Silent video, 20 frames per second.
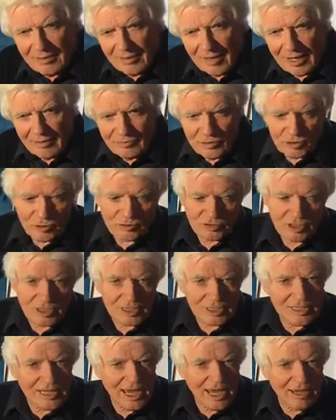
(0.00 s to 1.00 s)
I've talked
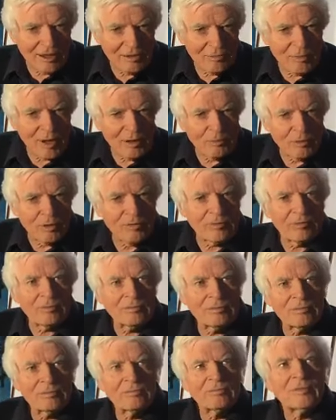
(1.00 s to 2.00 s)
just now about what
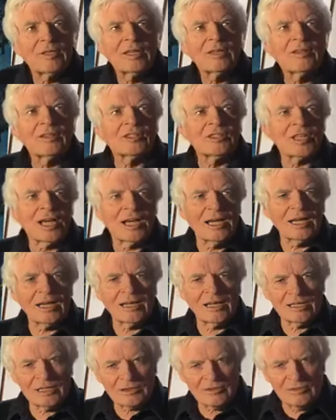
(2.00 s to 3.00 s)
the
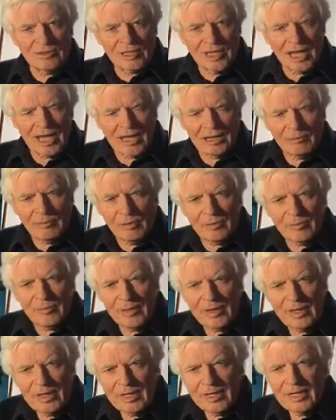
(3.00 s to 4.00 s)
title is for the album,
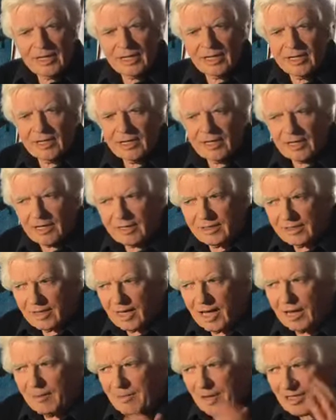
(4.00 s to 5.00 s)
and
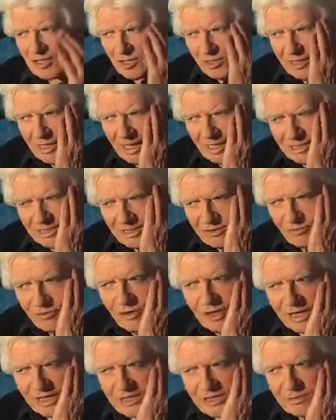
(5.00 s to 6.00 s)
I imagine that's
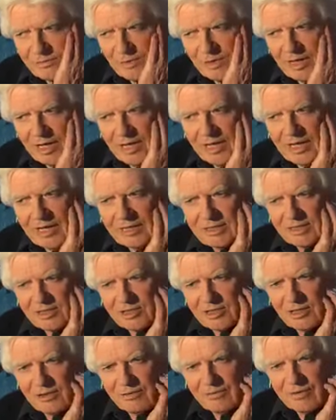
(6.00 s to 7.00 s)
fixed, but it's
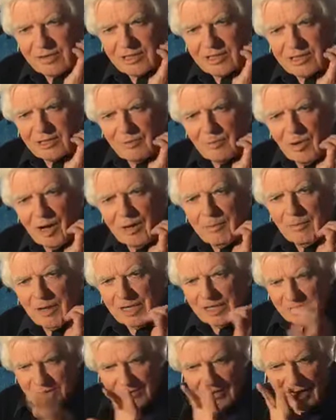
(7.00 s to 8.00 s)
not fixed in my
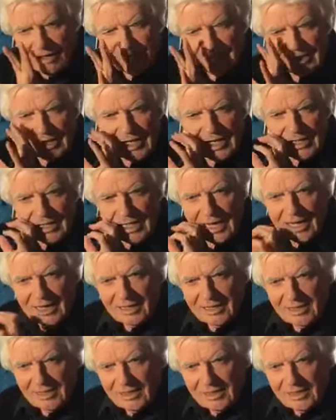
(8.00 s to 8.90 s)
mind, so I have to get that